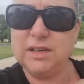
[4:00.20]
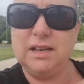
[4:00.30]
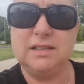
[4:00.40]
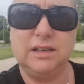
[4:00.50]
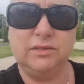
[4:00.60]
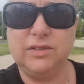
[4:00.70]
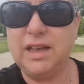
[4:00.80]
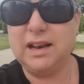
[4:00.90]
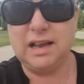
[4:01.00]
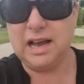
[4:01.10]
and stuff like
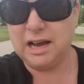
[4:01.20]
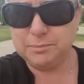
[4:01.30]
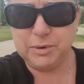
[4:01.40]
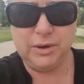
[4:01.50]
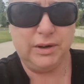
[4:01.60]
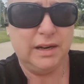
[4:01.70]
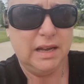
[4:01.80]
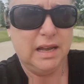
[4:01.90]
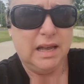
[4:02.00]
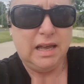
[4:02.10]
that, a heartburn,
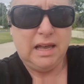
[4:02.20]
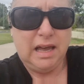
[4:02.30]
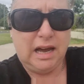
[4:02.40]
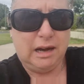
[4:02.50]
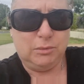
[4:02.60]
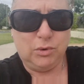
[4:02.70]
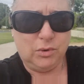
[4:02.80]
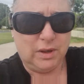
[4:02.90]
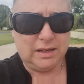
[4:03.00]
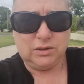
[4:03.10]

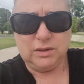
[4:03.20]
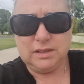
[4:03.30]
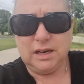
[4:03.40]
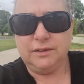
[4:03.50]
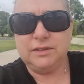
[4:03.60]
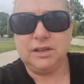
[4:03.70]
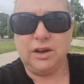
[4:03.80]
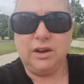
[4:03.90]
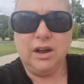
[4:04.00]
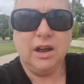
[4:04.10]
all that sort of stuff.
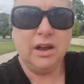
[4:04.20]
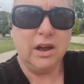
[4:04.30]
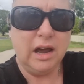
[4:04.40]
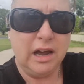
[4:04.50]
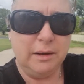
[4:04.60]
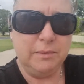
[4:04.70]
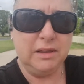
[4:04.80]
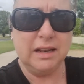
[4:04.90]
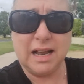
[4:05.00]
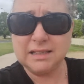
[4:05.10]
So
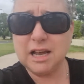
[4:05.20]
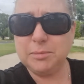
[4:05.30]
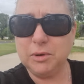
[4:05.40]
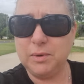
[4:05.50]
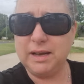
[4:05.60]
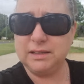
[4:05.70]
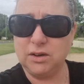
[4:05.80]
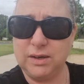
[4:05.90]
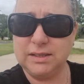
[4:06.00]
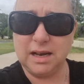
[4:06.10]
in the last couple of weeks,
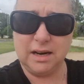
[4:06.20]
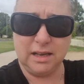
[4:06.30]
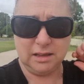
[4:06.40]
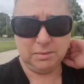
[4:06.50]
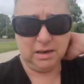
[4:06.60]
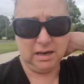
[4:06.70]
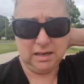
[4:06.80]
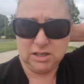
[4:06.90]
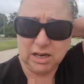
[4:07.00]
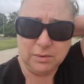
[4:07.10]
so I started at the beginning
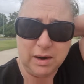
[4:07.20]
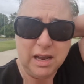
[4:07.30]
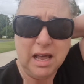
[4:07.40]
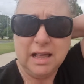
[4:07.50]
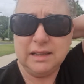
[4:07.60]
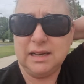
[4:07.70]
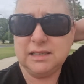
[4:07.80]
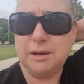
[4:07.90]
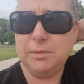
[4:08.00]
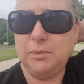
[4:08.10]
of January, the
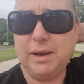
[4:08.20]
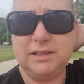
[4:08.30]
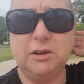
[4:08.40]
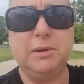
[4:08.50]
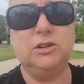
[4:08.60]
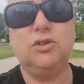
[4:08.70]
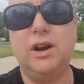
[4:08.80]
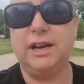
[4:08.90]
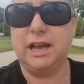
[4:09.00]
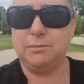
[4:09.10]
last couple of weeks I've been
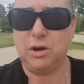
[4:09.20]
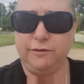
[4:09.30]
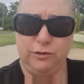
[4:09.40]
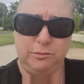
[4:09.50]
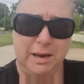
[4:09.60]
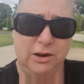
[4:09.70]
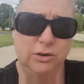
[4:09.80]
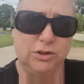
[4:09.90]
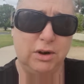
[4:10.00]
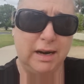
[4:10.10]
trying to get my food back
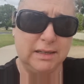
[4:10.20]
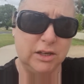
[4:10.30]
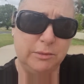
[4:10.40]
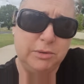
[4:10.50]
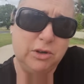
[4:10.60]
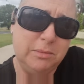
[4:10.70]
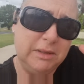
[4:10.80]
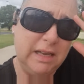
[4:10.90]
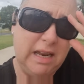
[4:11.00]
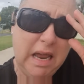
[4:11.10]
on track. So
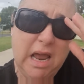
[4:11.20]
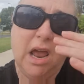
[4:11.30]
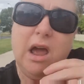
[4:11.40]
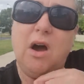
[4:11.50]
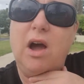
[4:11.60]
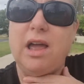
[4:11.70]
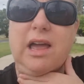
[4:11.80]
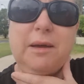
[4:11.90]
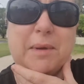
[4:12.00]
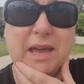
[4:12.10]
predominantly I
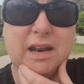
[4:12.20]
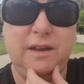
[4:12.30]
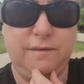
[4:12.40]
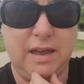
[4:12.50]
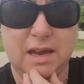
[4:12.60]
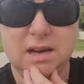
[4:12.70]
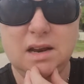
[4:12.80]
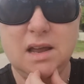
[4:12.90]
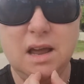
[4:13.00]
am eating vegan